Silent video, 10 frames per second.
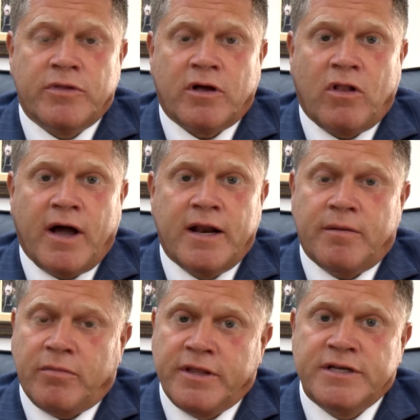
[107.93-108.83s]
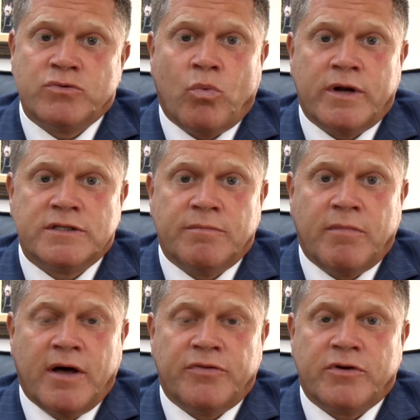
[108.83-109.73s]
the client at least once a
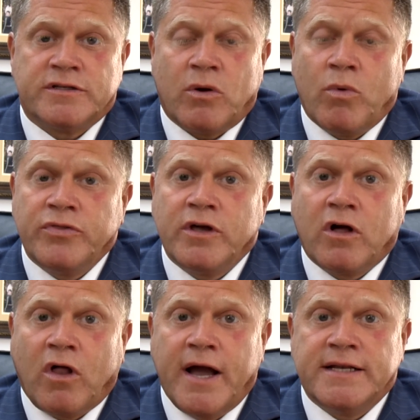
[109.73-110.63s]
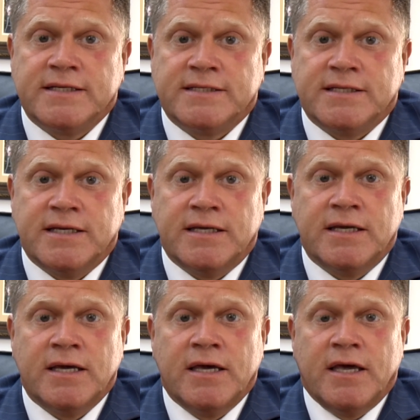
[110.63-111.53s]
month because I want the client to see